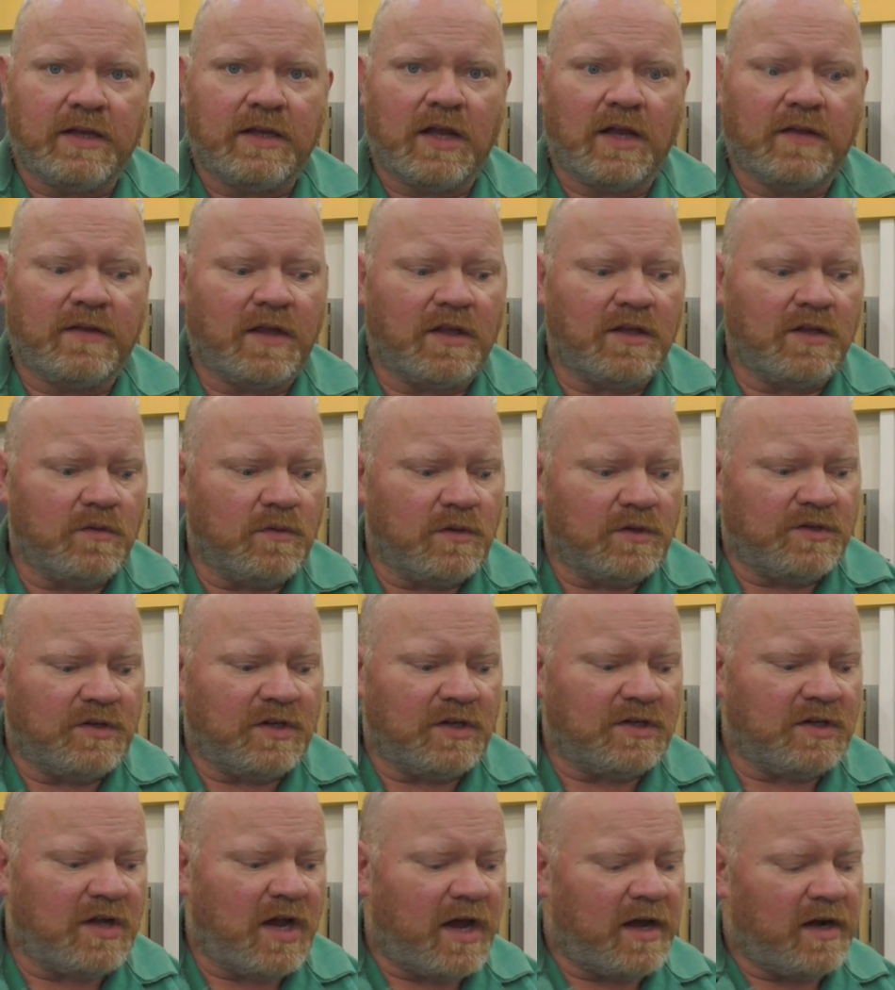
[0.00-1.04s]
and then you would
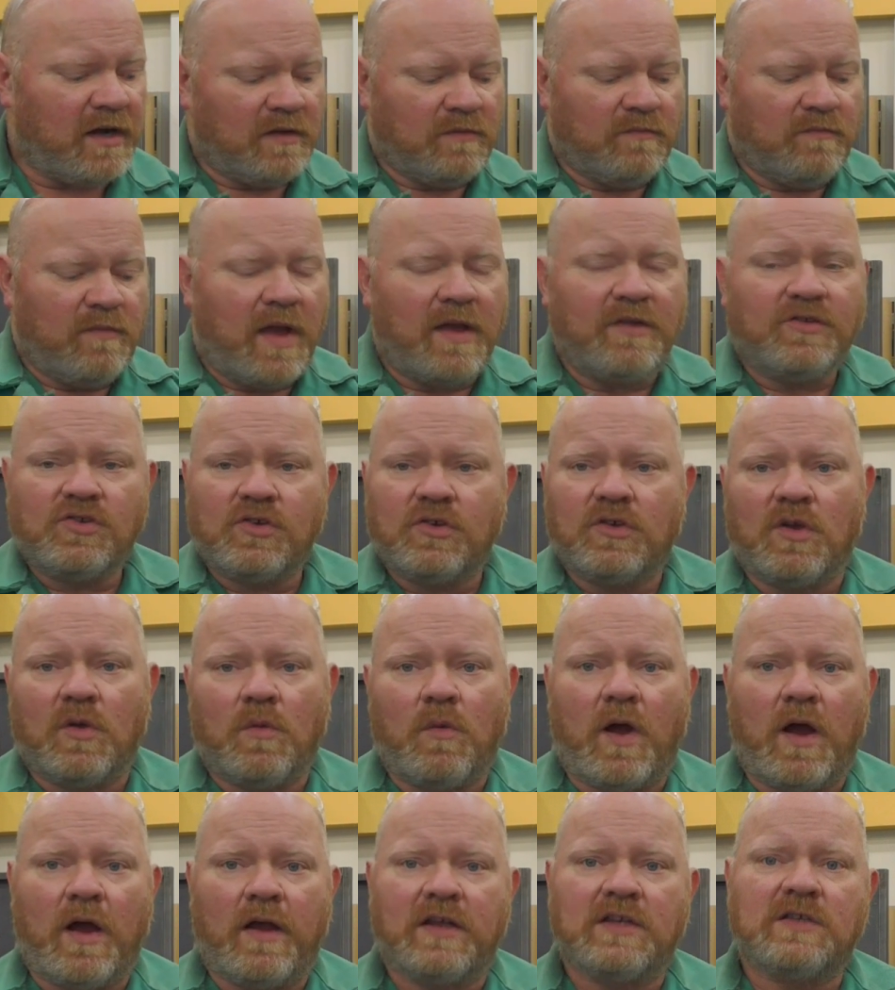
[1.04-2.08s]
just kind of measure your
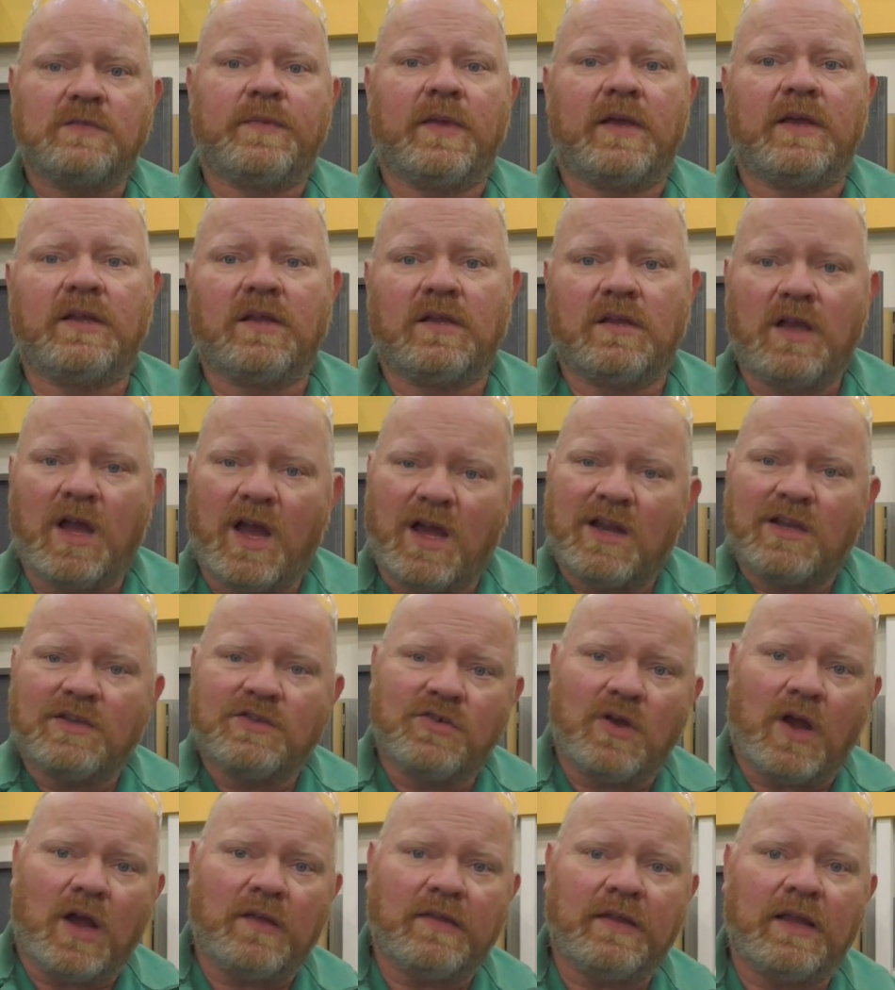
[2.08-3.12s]
wire speed and kind of
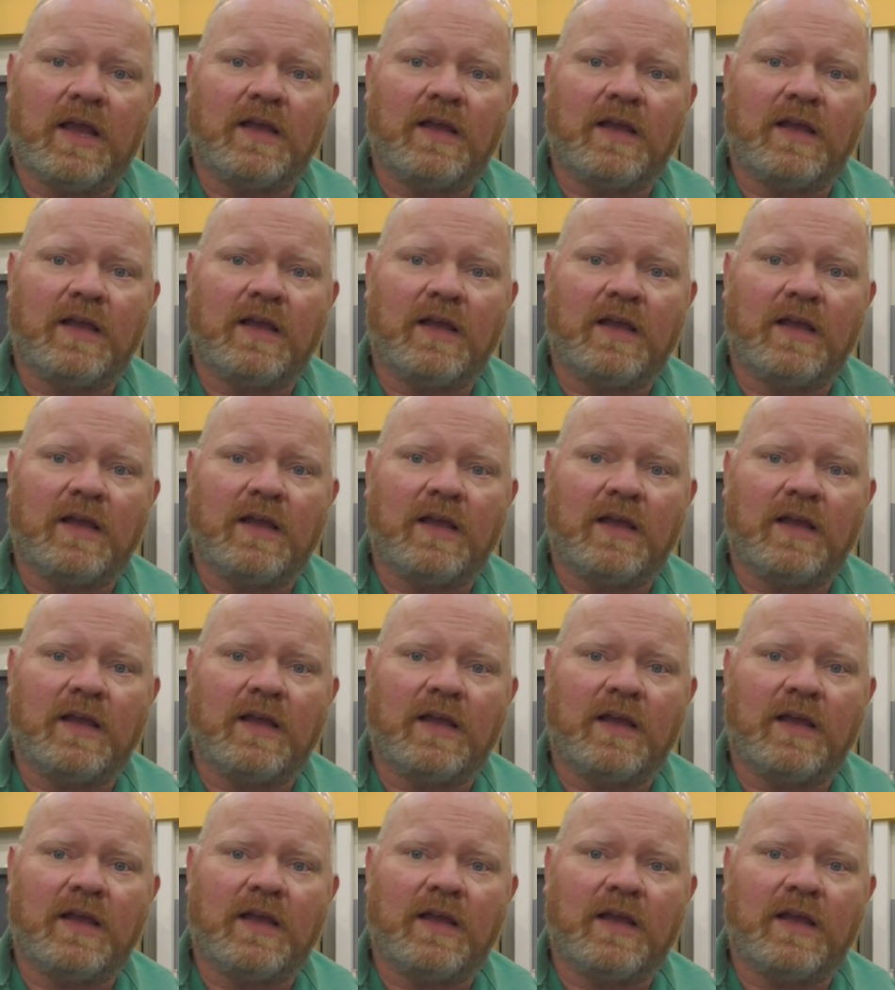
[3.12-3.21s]
drop